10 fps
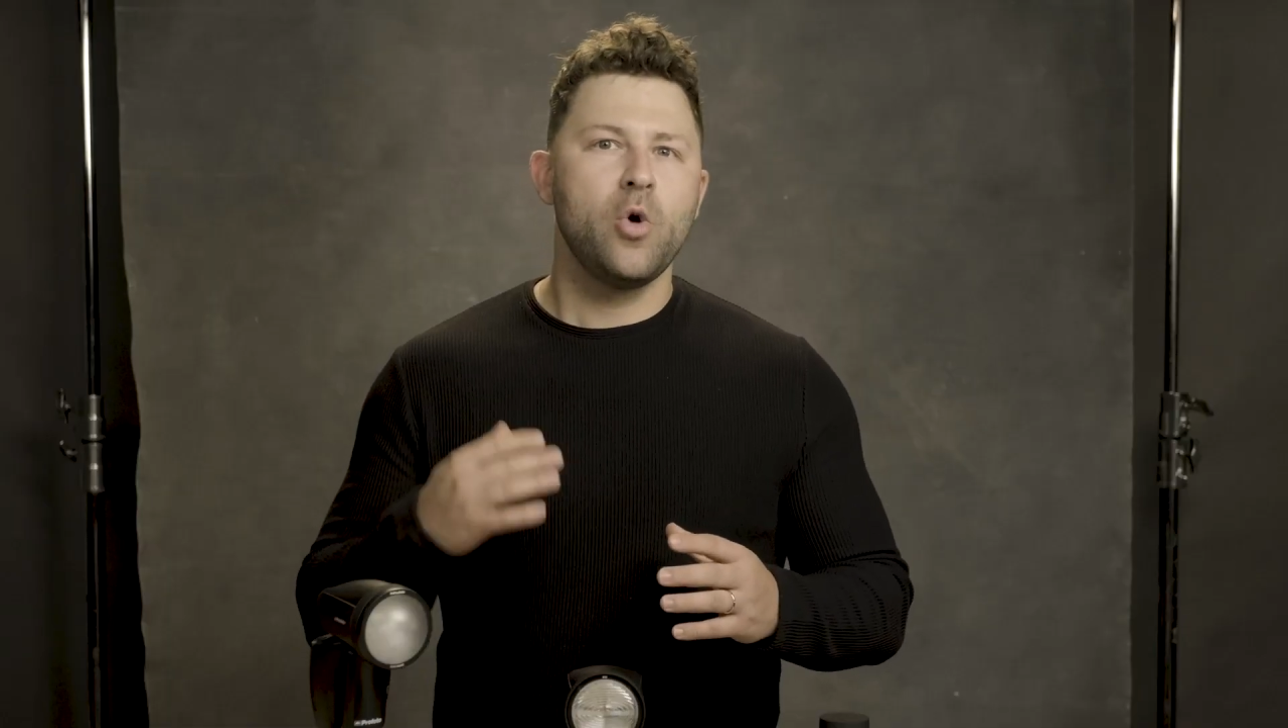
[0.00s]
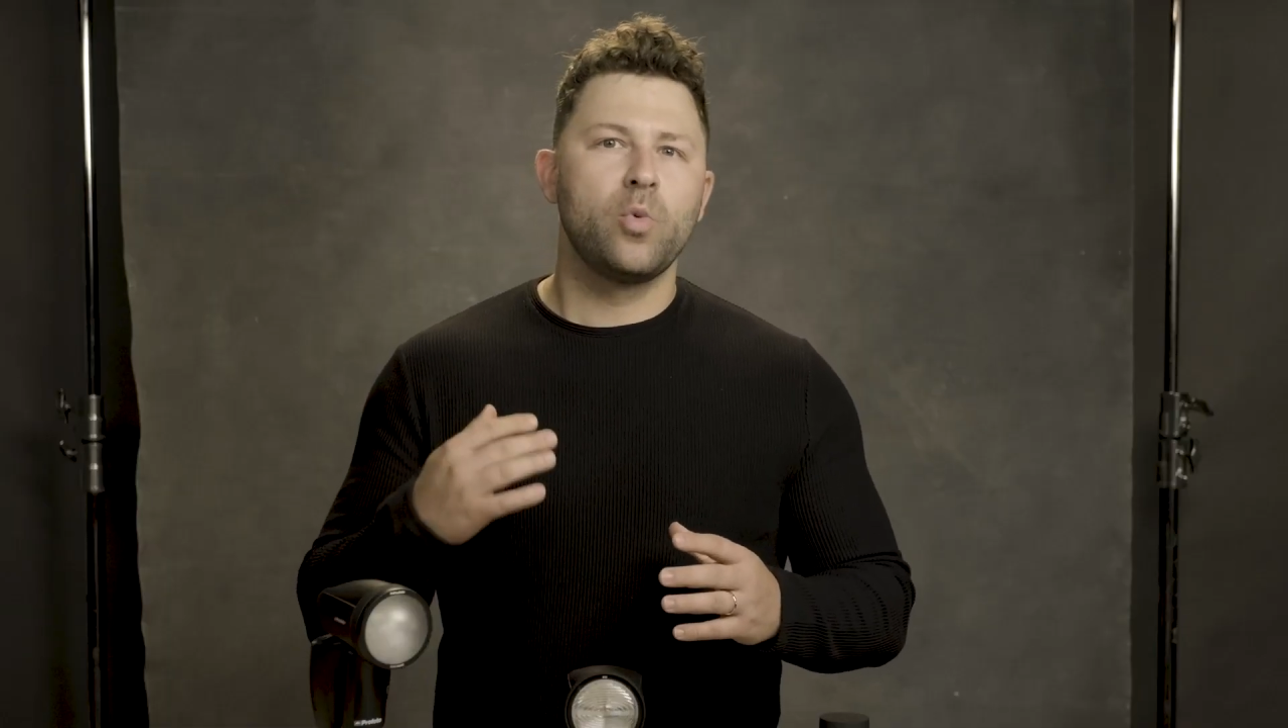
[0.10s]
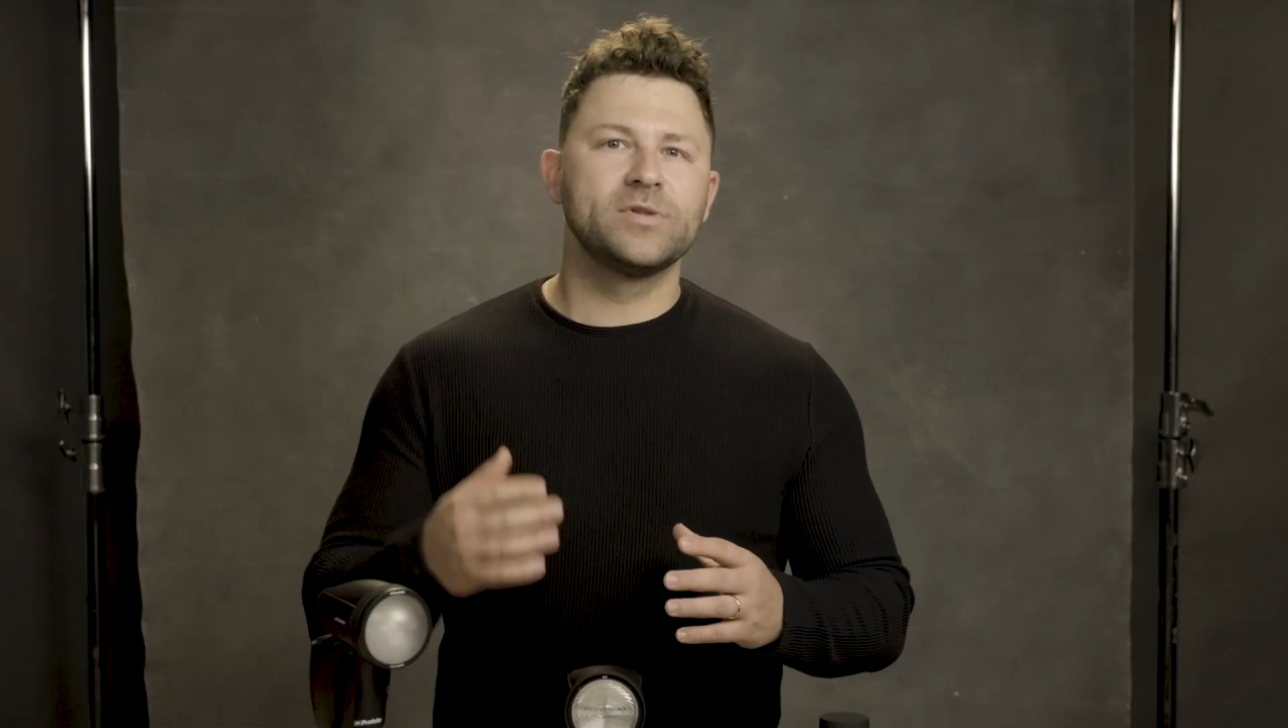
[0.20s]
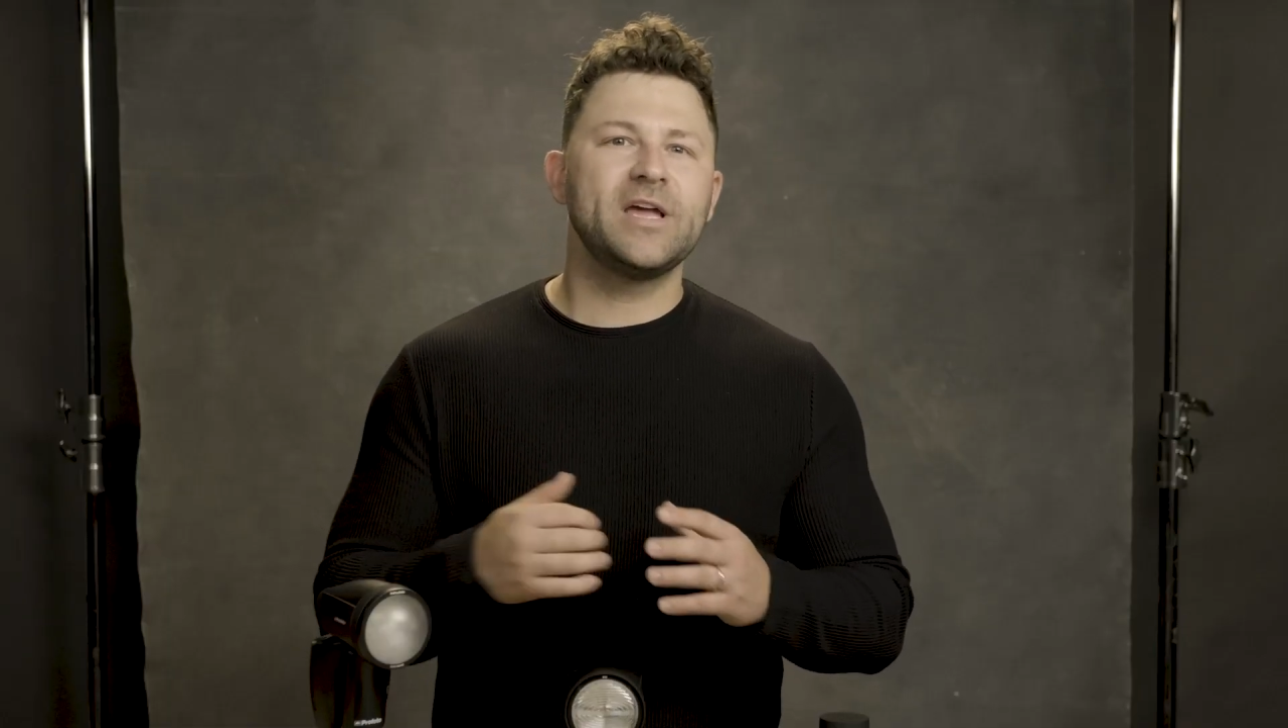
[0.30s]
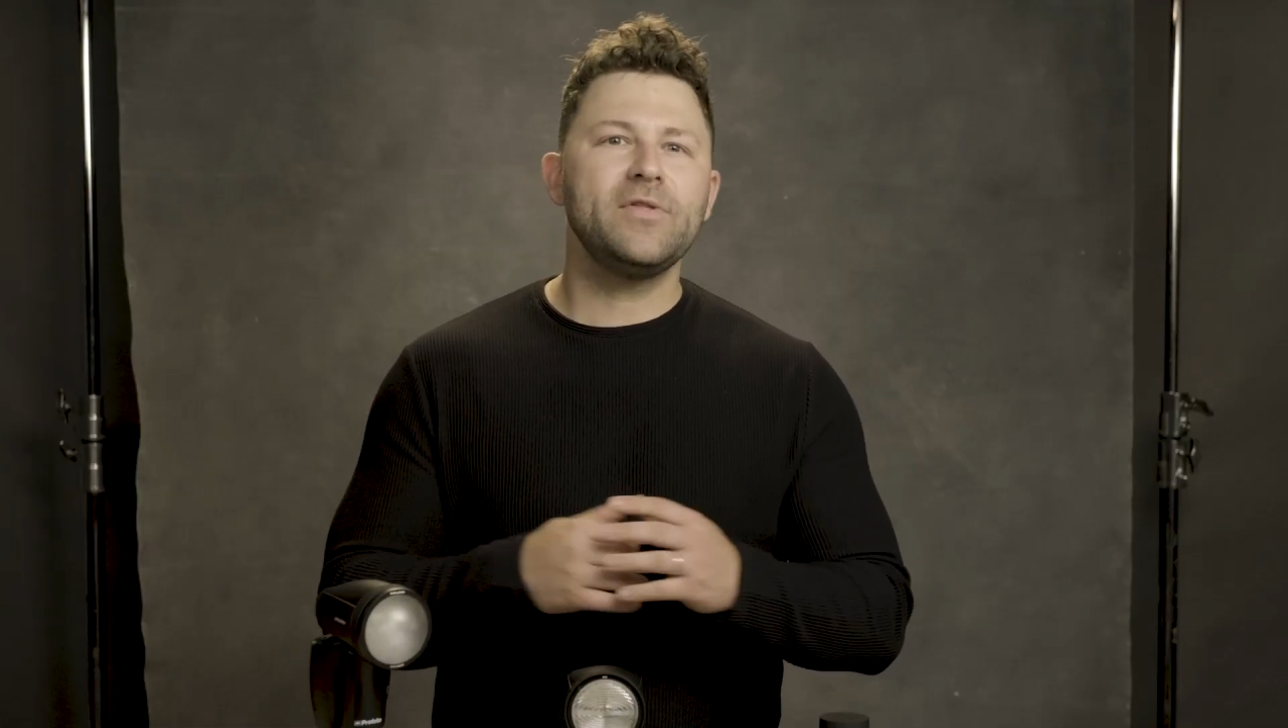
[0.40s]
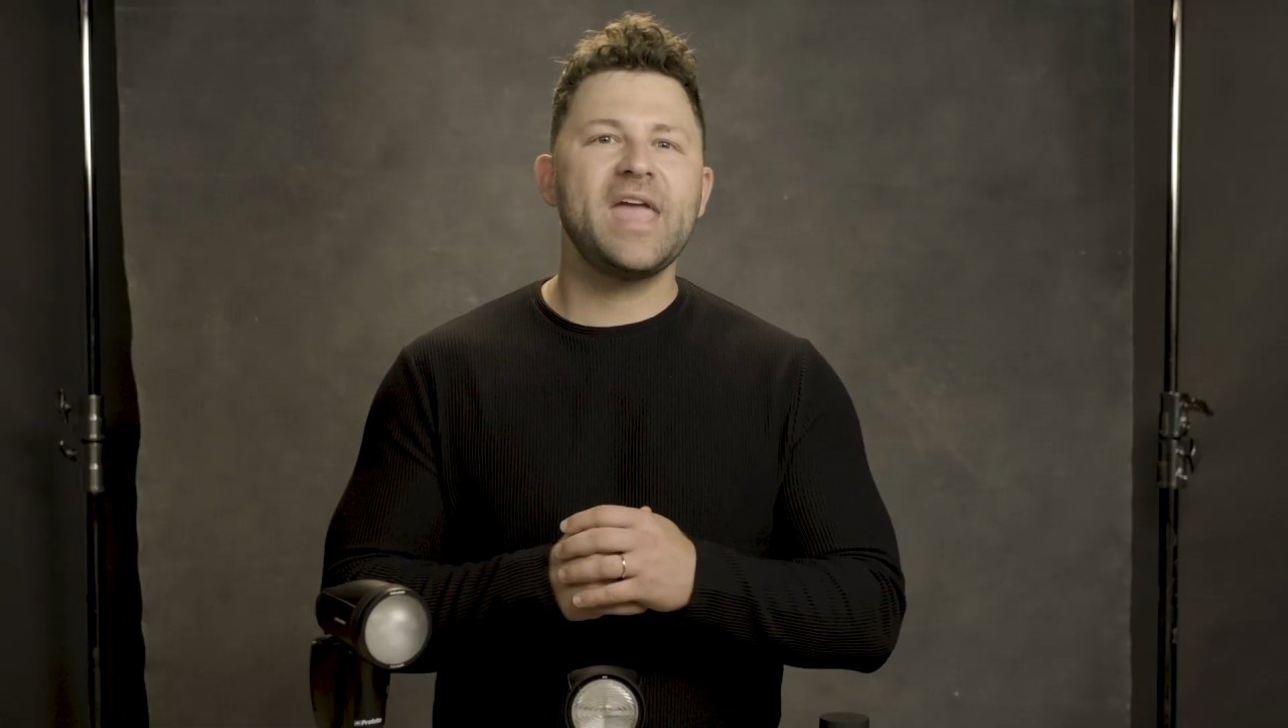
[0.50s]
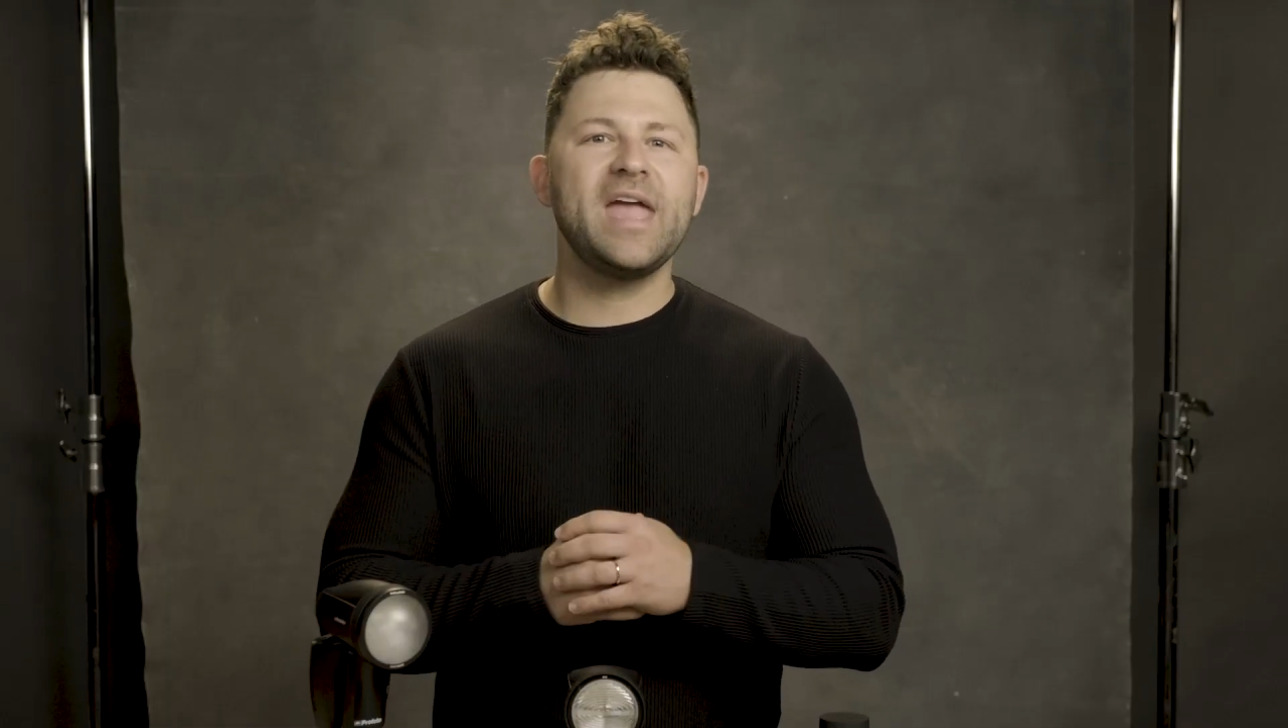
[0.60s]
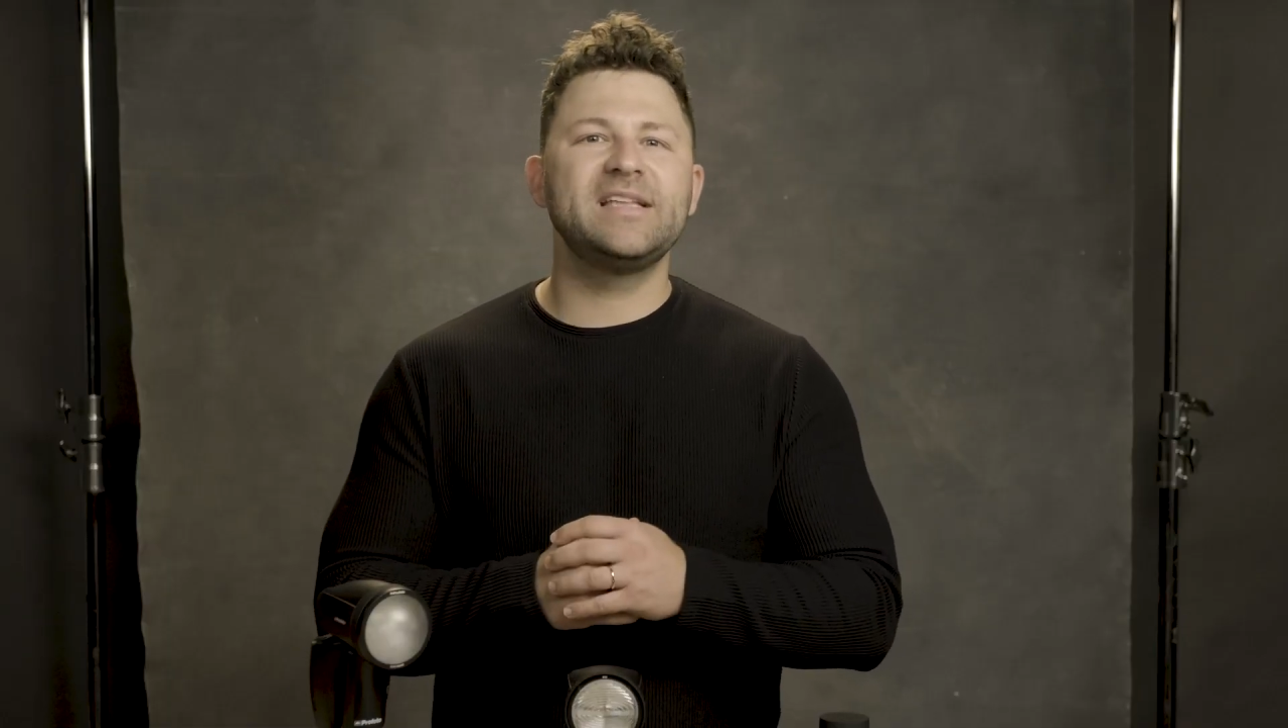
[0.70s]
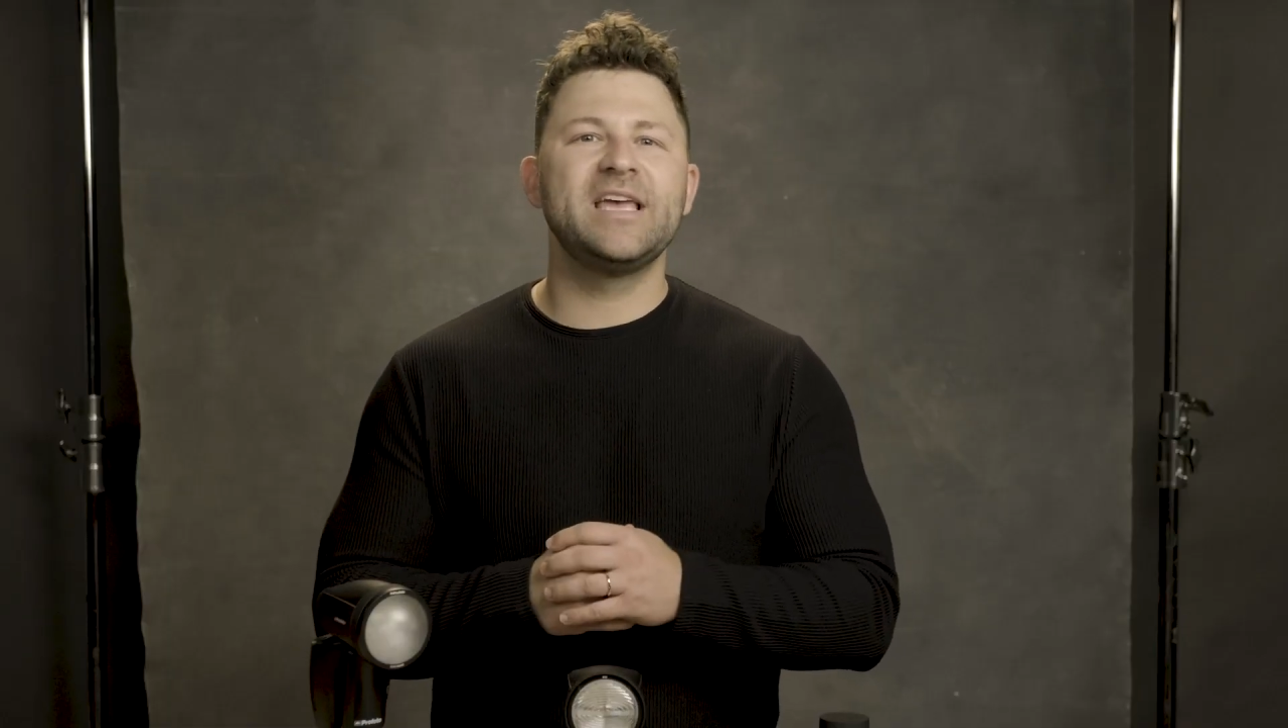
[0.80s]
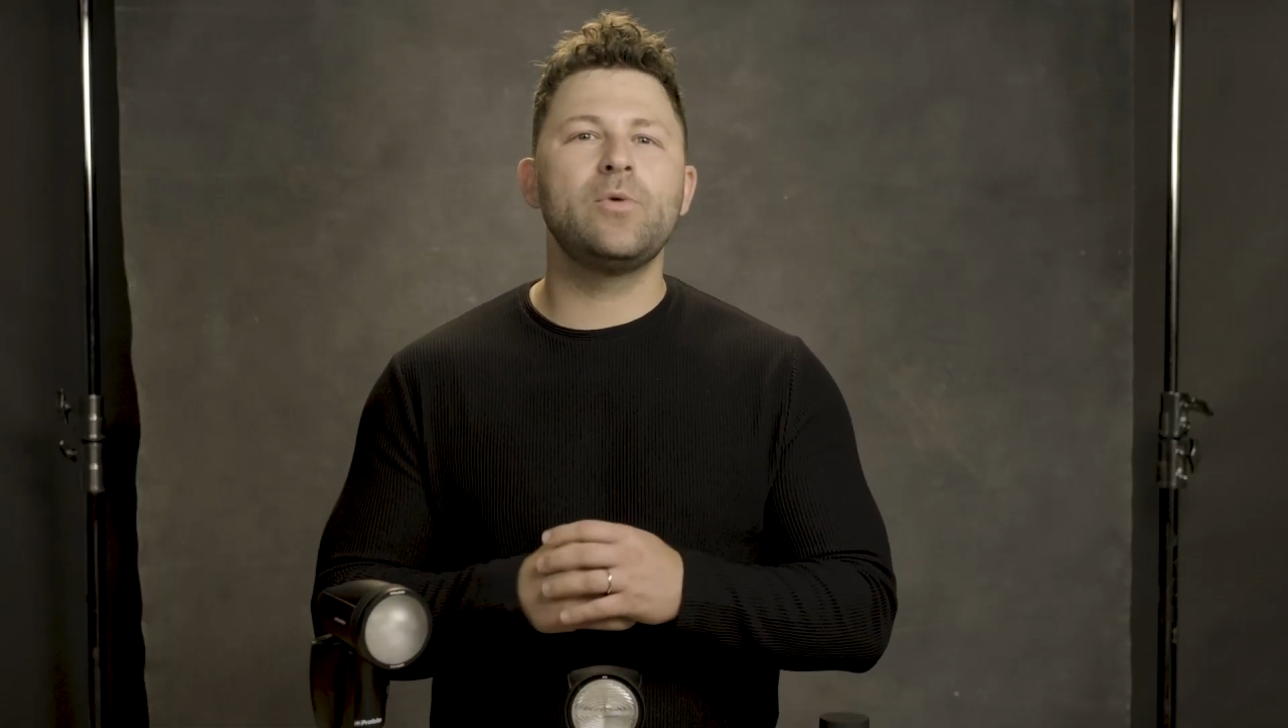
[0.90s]
will tell the
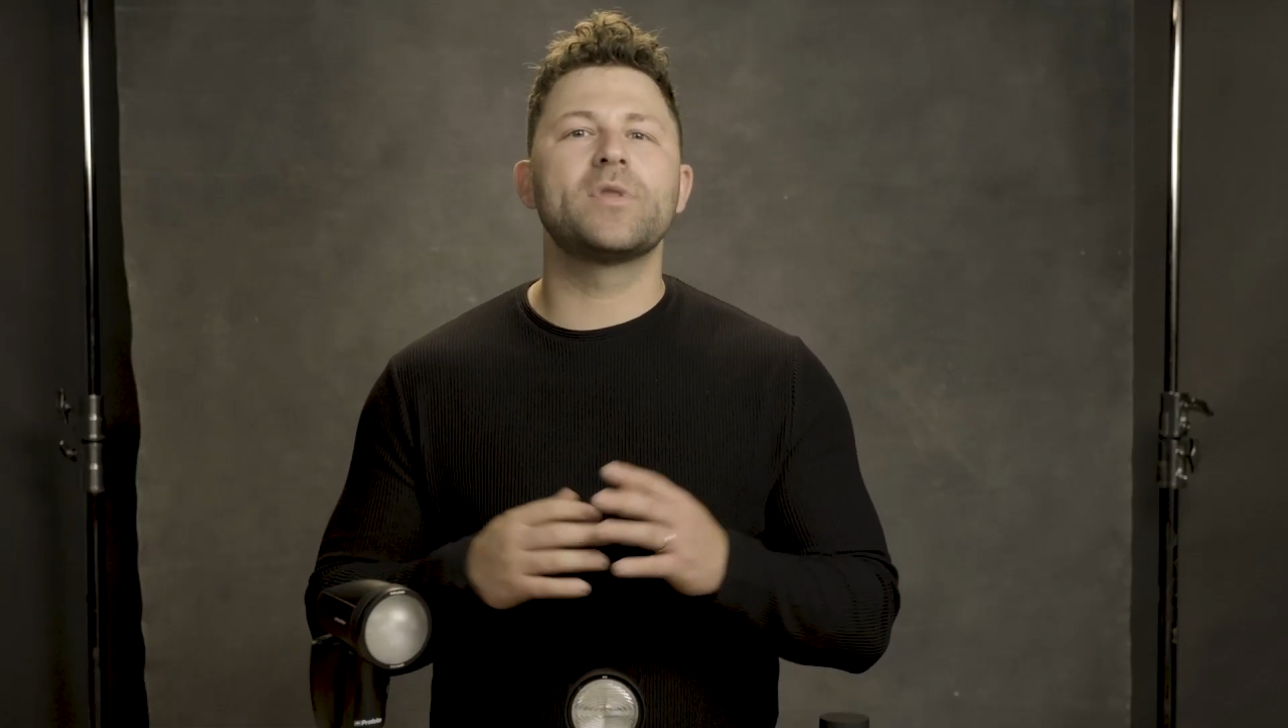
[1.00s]
A10